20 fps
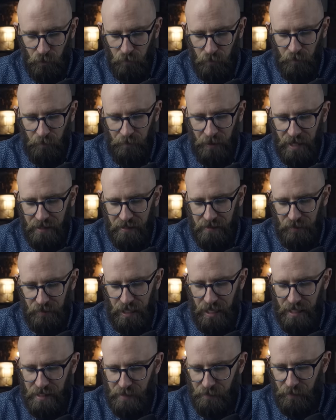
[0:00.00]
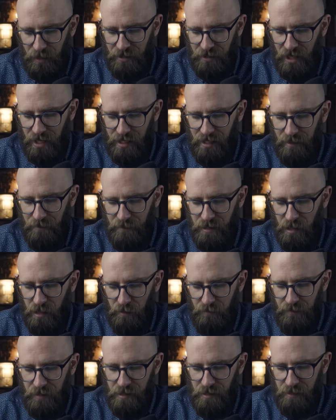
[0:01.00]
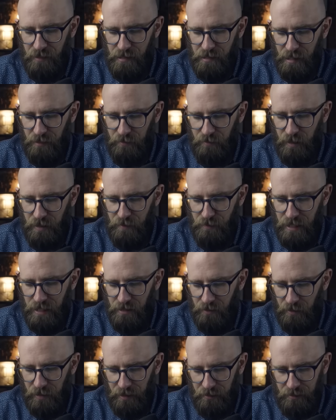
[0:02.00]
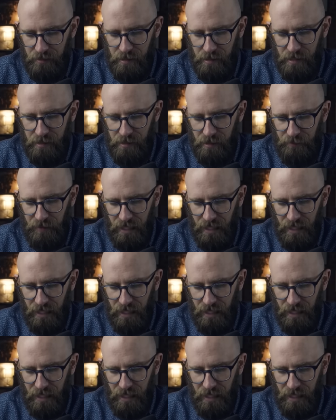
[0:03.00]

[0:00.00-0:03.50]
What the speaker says: Paul prepared for the case by checking himself into the Southwest Mental Health Center,